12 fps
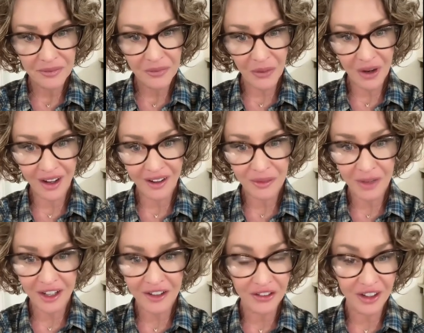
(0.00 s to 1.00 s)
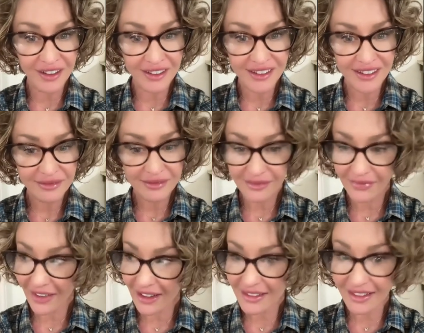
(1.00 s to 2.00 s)
Well, my friends,
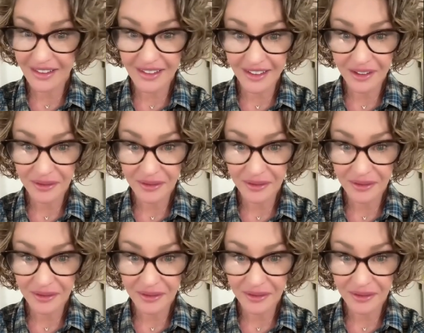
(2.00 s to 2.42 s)
that's easy.